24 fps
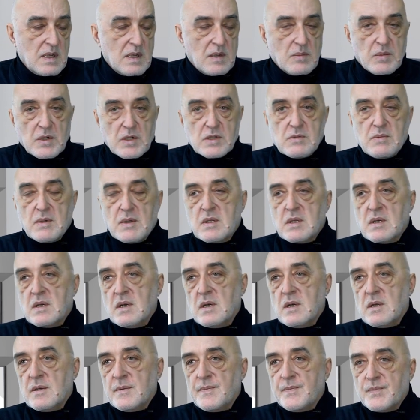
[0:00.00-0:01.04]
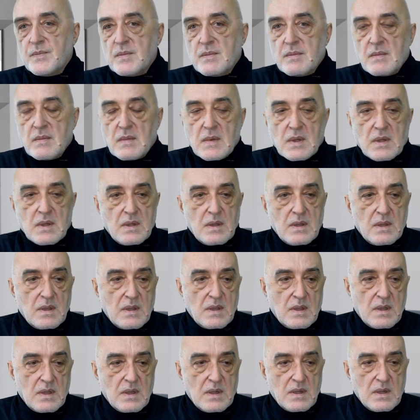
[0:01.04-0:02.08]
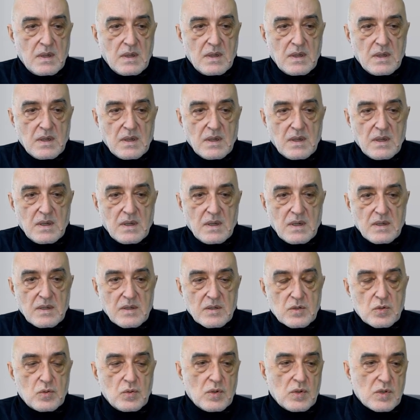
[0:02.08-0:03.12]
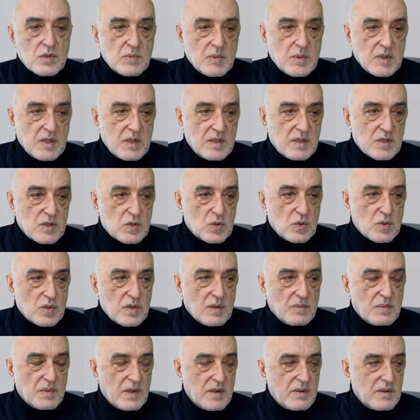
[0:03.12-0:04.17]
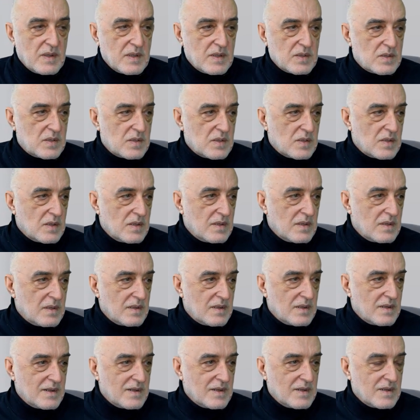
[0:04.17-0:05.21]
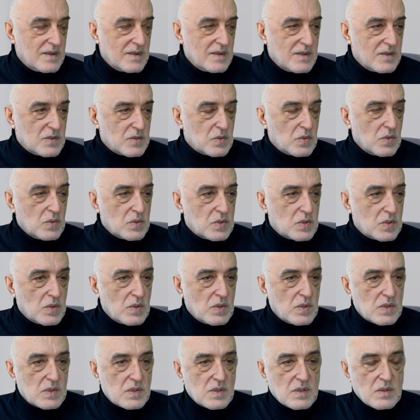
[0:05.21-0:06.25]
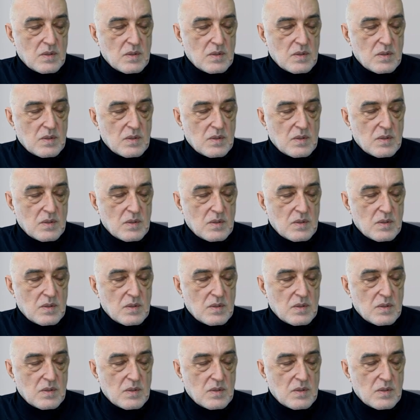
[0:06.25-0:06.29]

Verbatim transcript: We walked around, we had a look at everything, we looked at what had changed, what was added, and so on.